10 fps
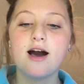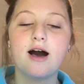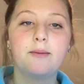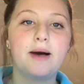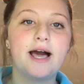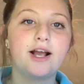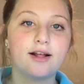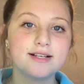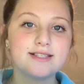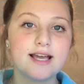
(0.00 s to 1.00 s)
I
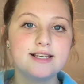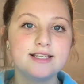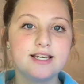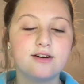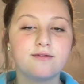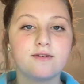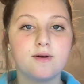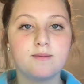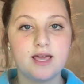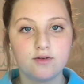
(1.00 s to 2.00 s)
got this idea
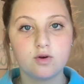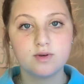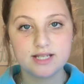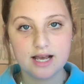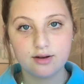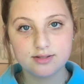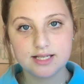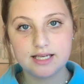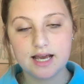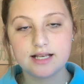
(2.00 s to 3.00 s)
from Ava
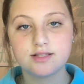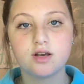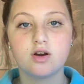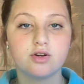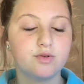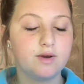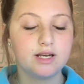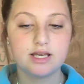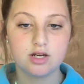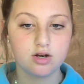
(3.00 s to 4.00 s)
Gwatowski. I saw her
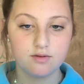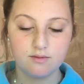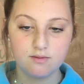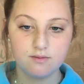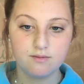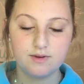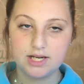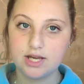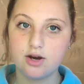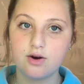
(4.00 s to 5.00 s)
doing it in her
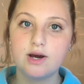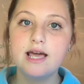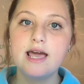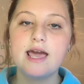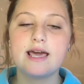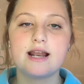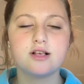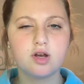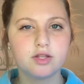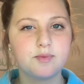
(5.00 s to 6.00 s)
video and I
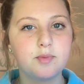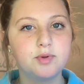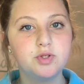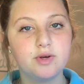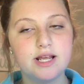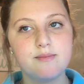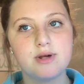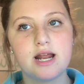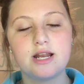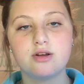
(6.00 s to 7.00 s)
saw other people doing it,
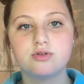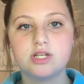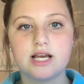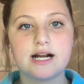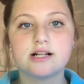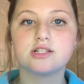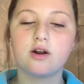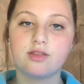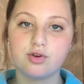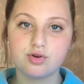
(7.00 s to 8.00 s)
but I know she kind of
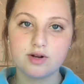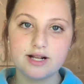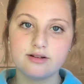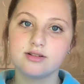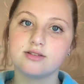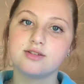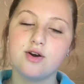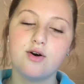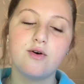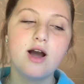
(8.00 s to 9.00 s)
started the trend,
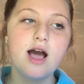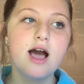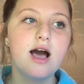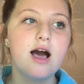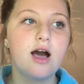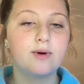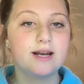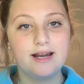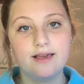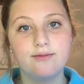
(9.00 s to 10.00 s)
so I
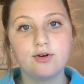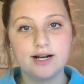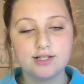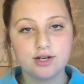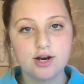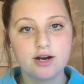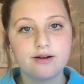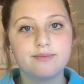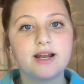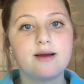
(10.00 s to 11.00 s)
wanted to give credit to
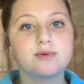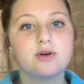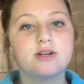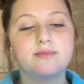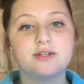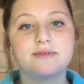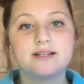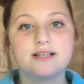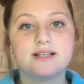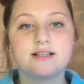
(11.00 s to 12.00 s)
her. But I'm going to be
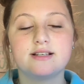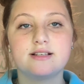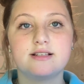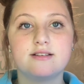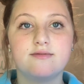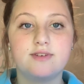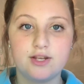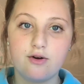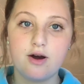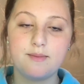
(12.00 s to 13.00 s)
doing a
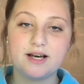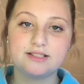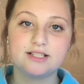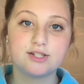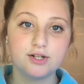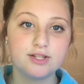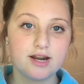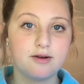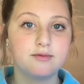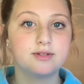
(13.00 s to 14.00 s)
video about this girl
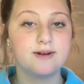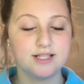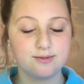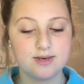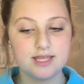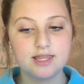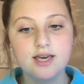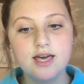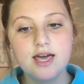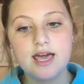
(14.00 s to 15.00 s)
that I was friends with,
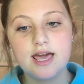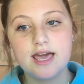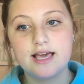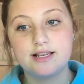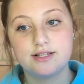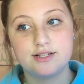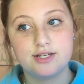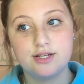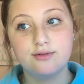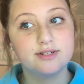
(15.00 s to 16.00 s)
and
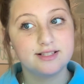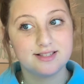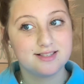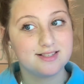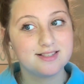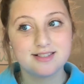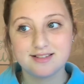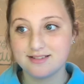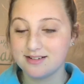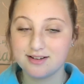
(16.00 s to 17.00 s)
she was
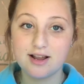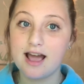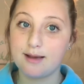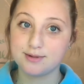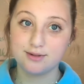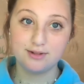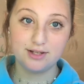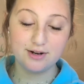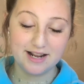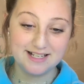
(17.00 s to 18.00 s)

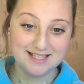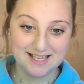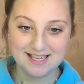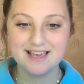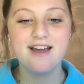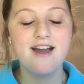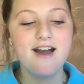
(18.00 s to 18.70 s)
absolutely crazy.